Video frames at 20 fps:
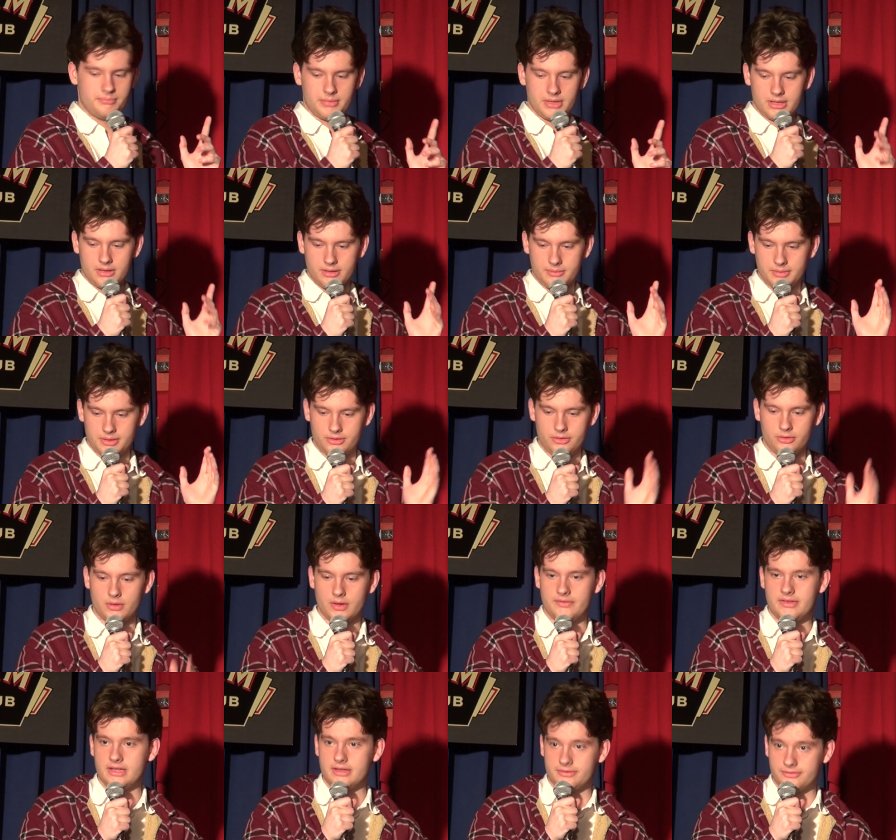but do you
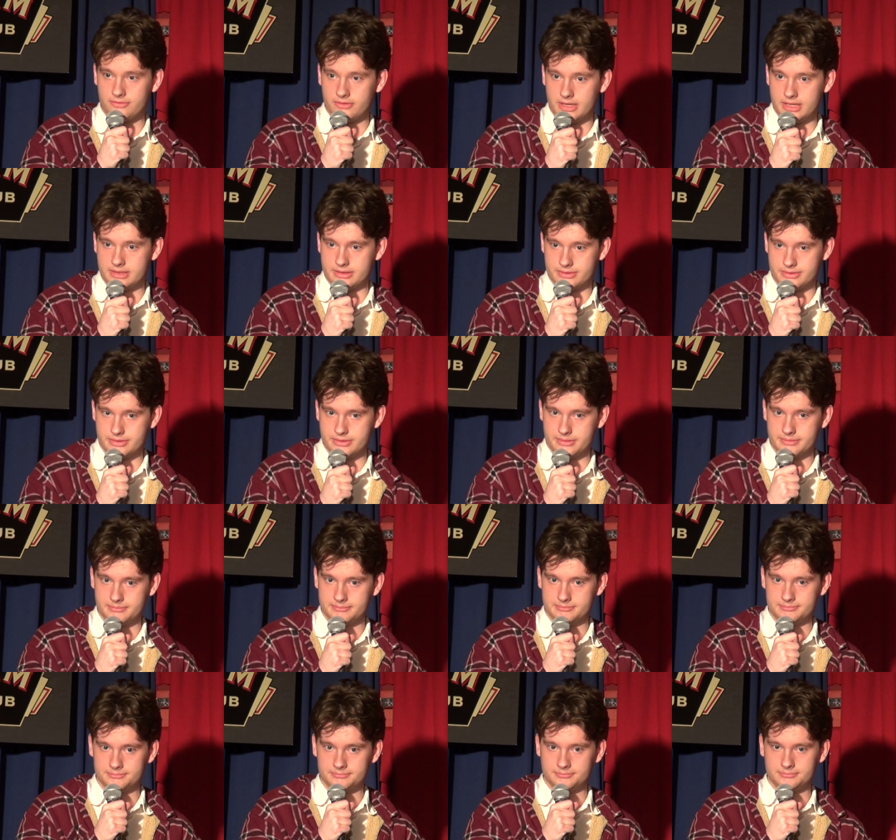have any friends?"
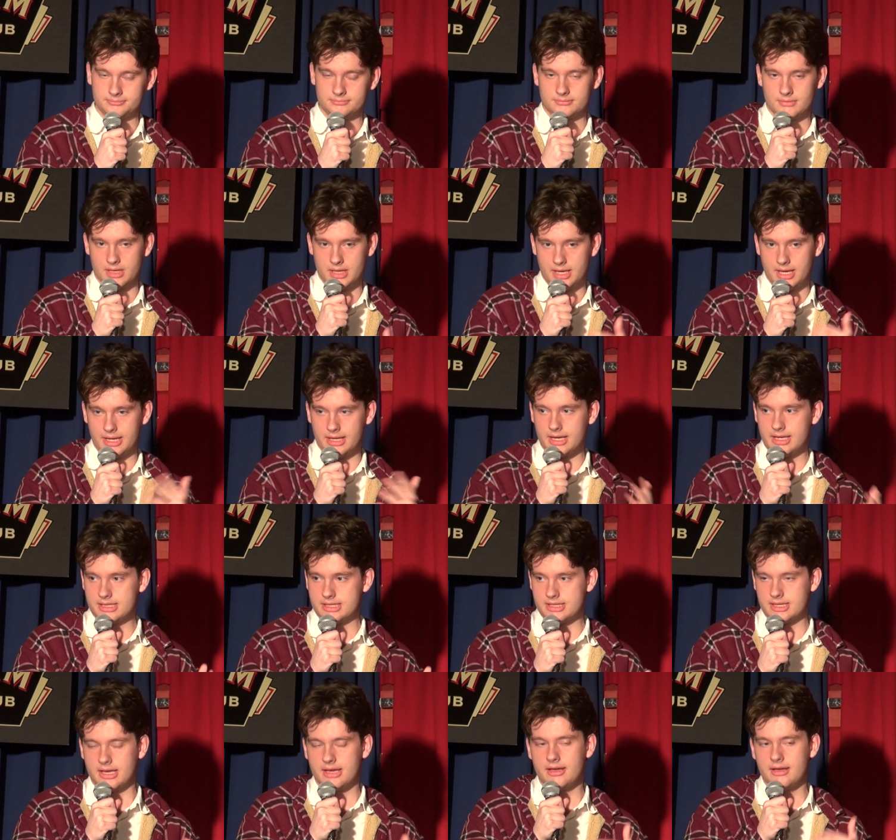And I
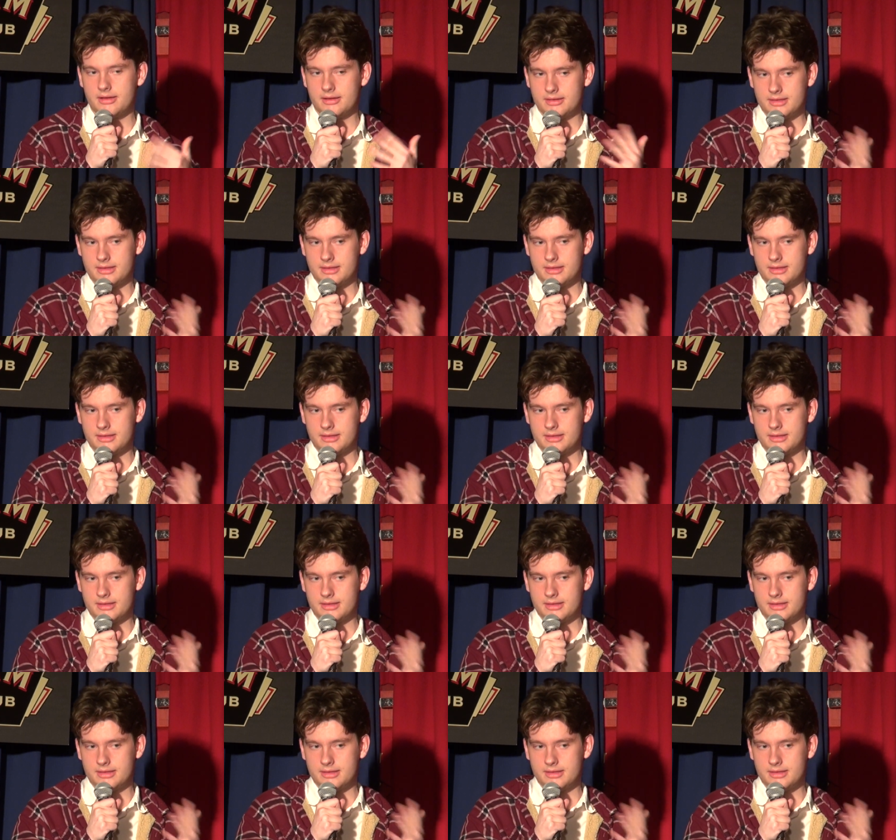say,